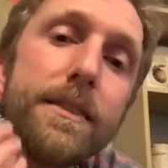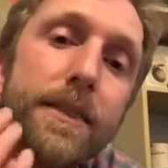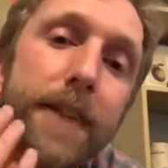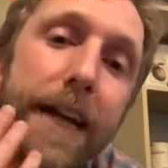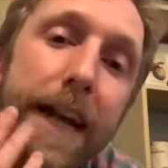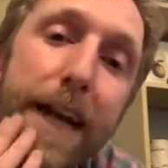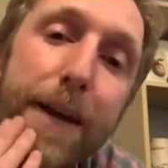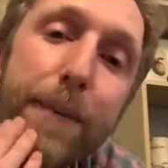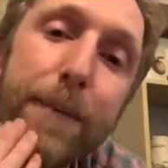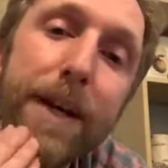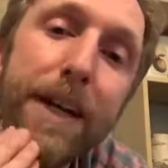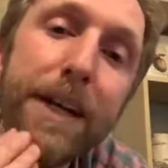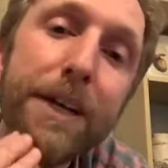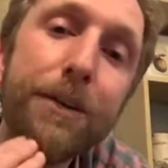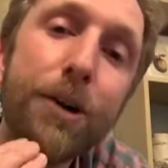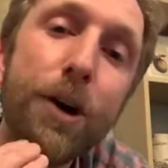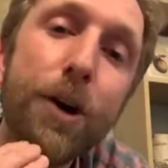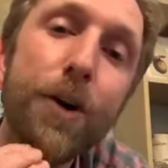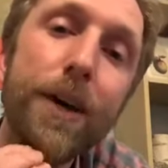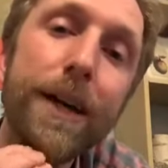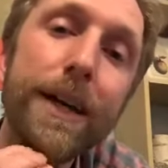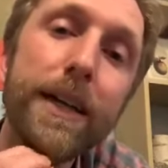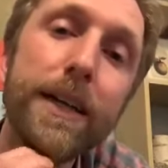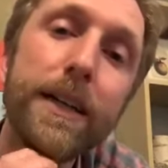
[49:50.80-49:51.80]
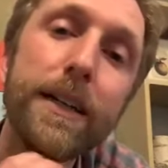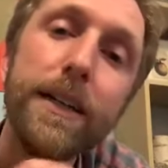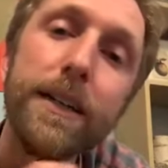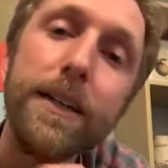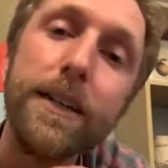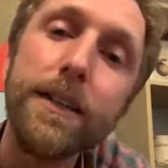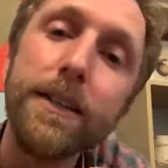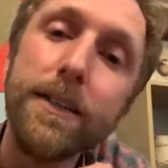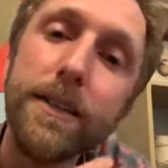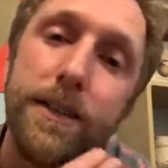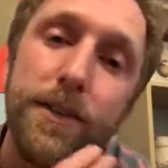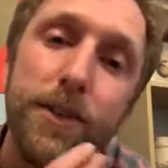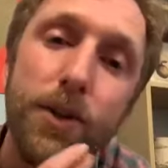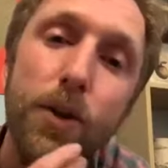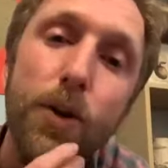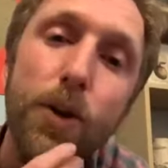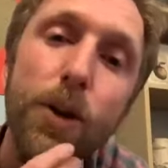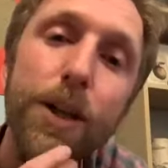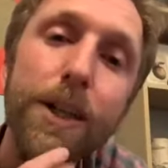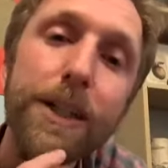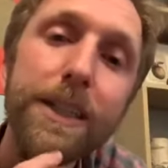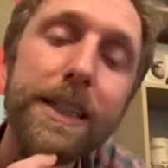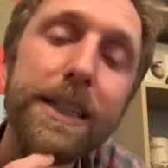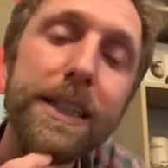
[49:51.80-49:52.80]
Anybody growing a
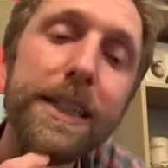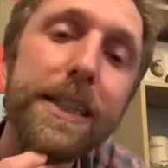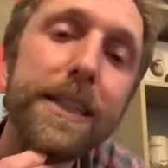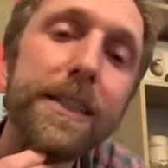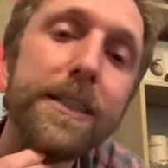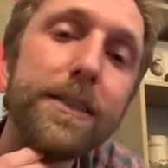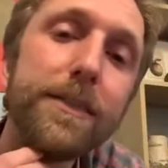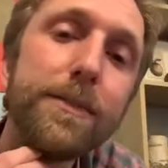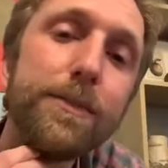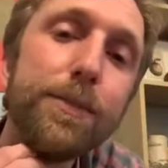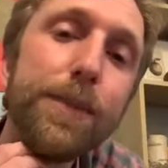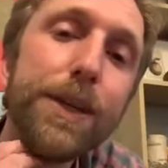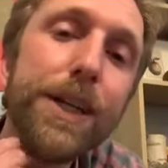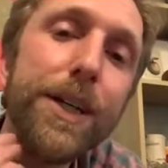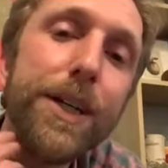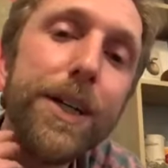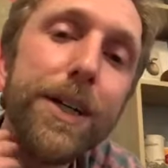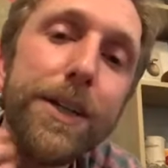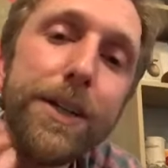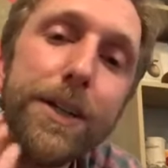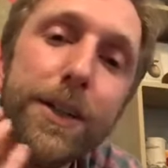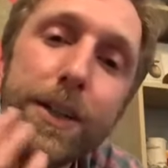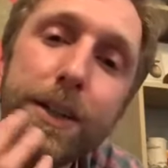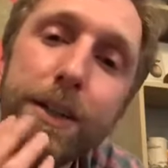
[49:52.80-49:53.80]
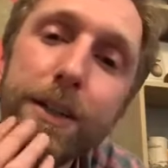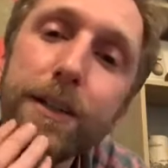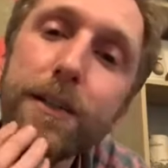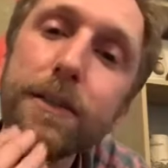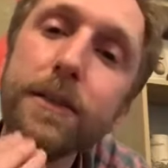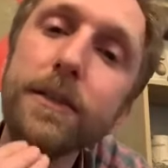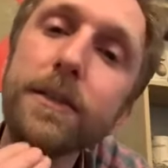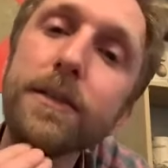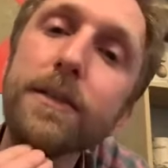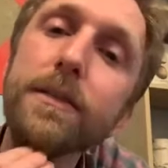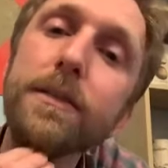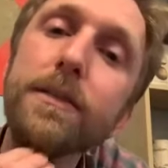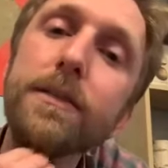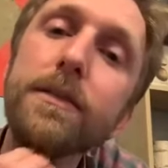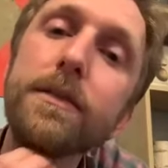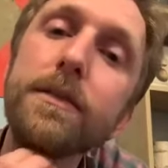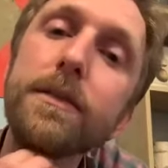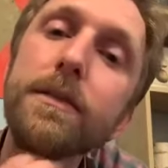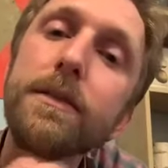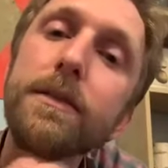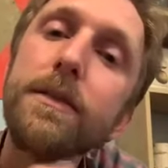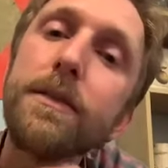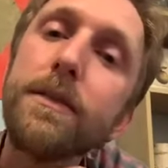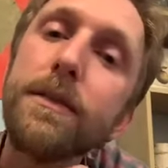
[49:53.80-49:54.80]
quarantine beard or
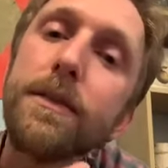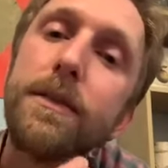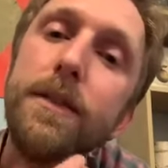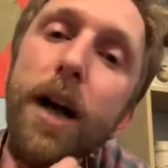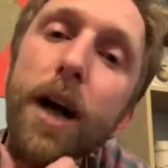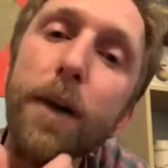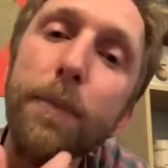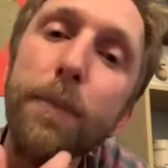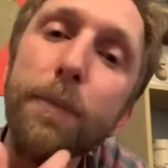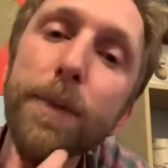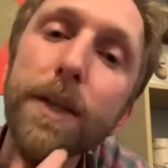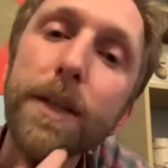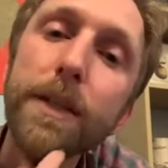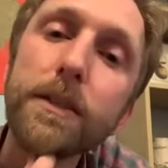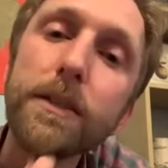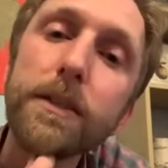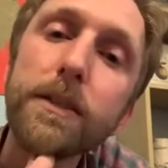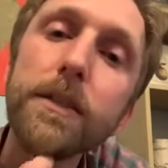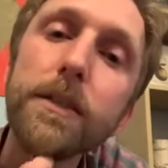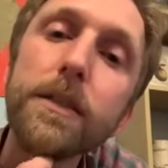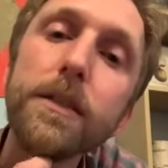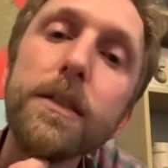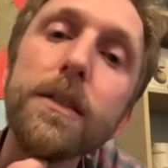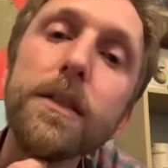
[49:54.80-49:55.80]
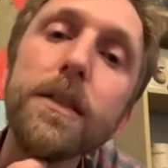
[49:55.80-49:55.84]
armpits.